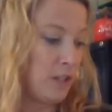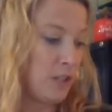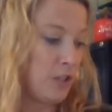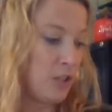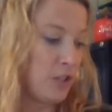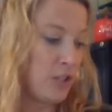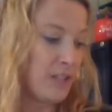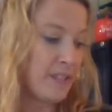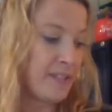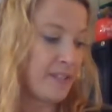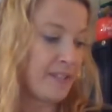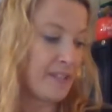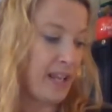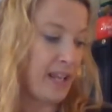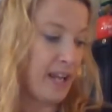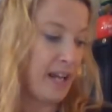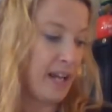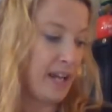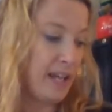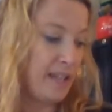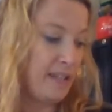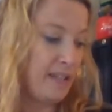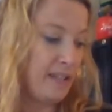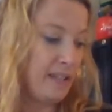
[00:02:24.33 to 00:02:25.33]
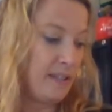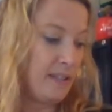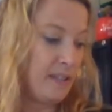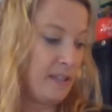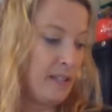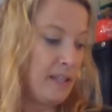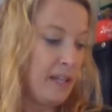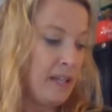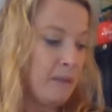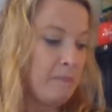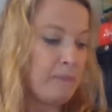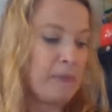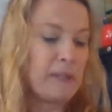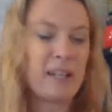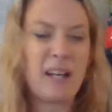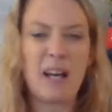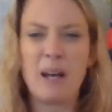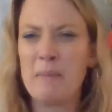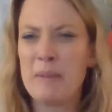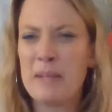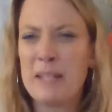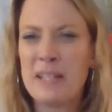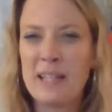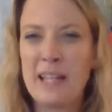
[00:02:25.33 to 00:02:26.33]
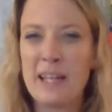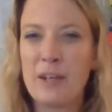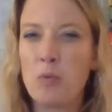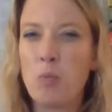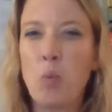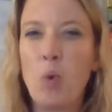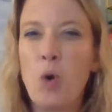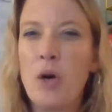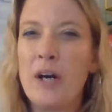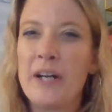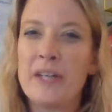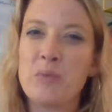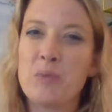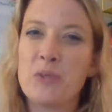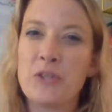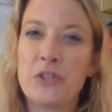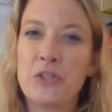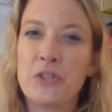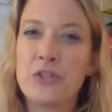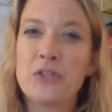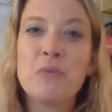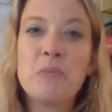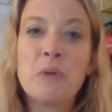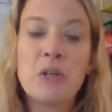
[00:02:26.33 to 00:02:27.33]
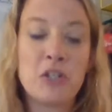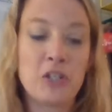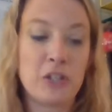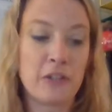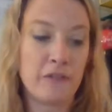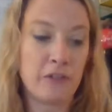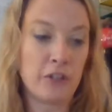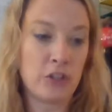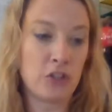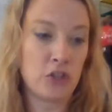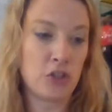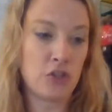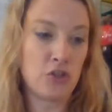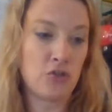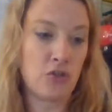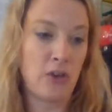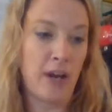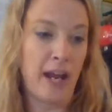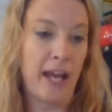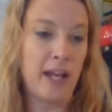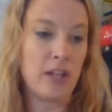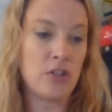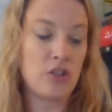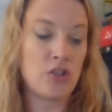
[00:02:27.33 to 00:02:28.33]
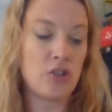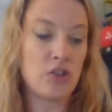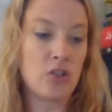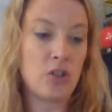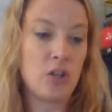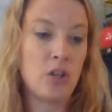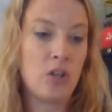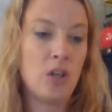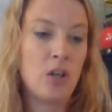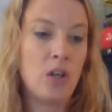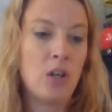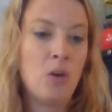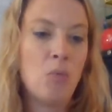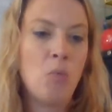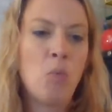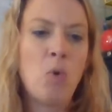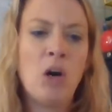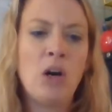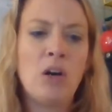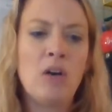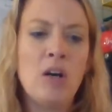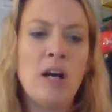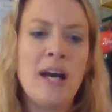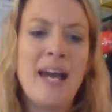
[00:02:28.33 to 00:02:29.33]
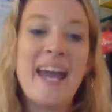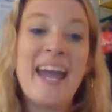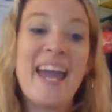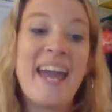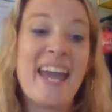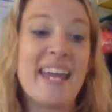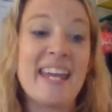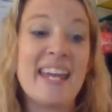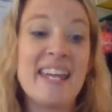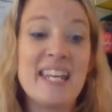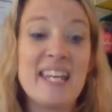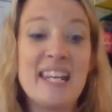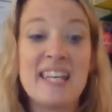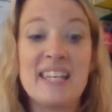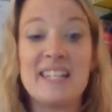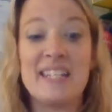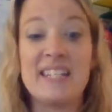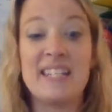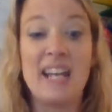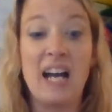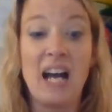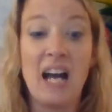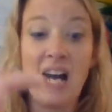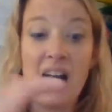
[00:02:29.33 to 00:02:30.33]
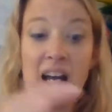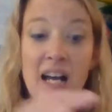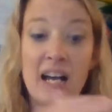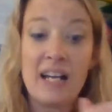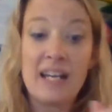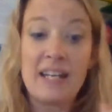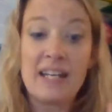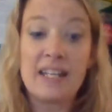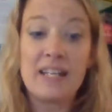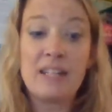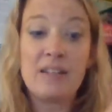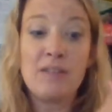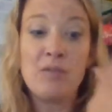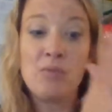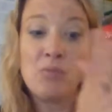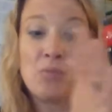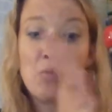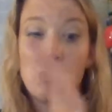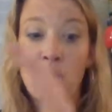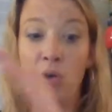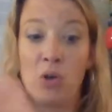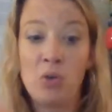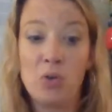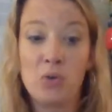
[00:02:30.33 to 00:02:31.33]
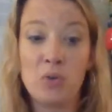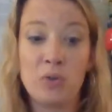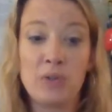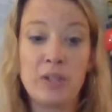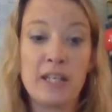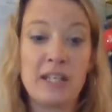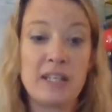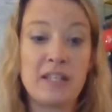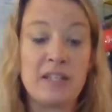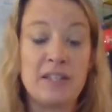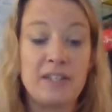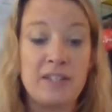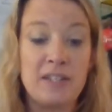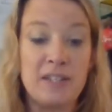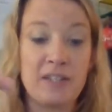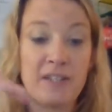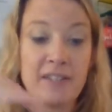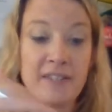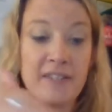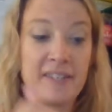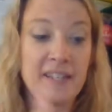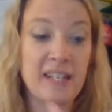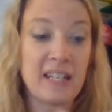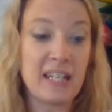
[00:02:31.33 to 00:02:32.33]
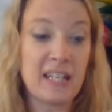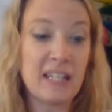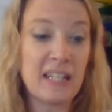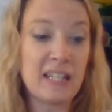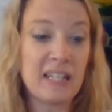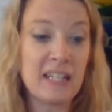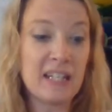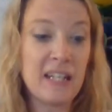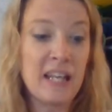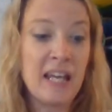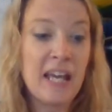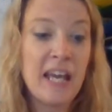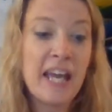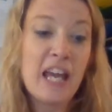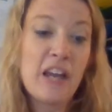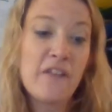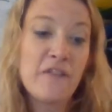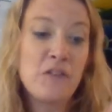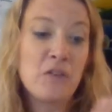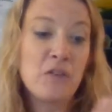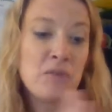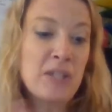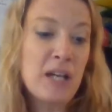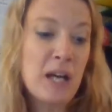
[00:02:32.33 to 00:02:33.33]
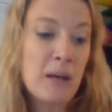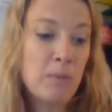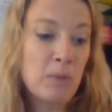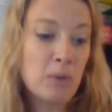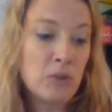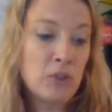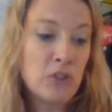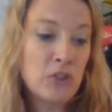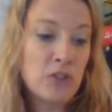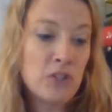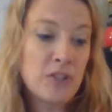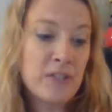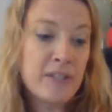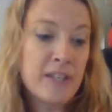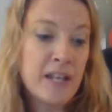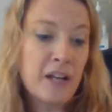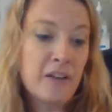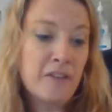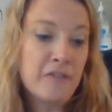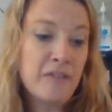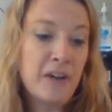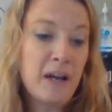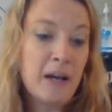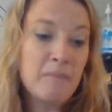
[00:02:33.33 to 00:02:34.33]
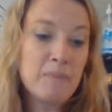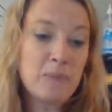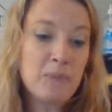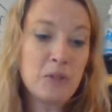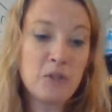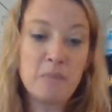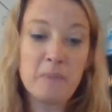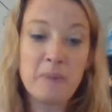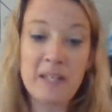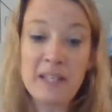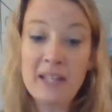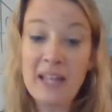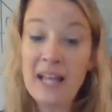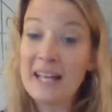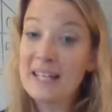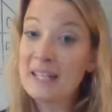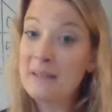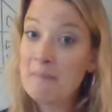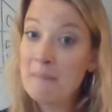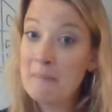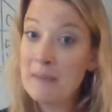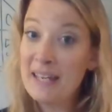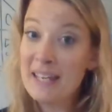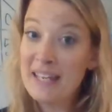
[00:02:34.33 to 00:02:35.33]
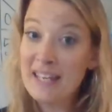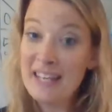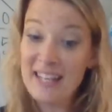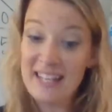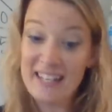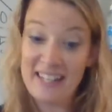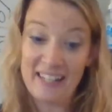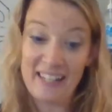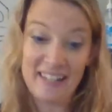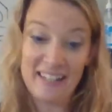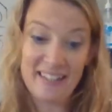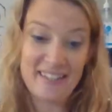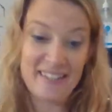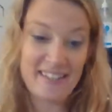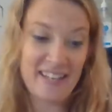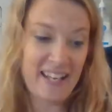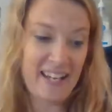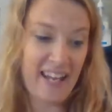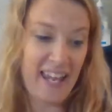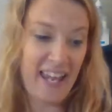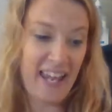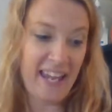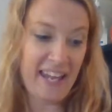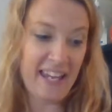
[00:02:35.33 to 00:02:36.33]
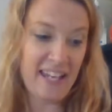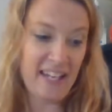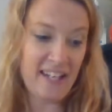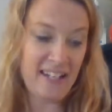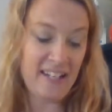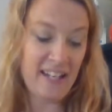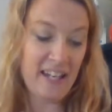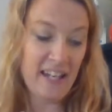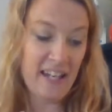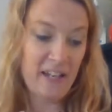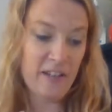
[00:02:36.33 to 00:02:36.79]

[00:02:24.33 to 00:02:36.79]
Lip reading: She sighed. Becoming like one was too much of a stretch. Well, 8 and 9 rolled into the scene. If you doubled yourself up, you'd be like me, said 8.